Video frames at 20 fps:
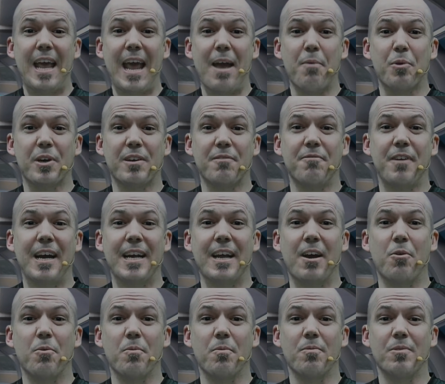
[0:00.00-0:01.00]
and we're going to find
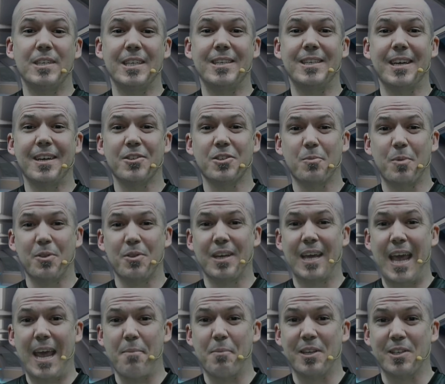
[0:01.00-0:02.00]
out details about the
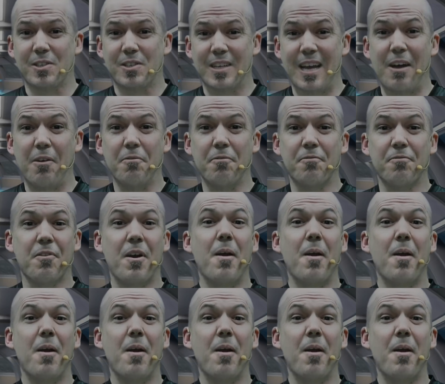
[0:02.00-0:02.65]
game itself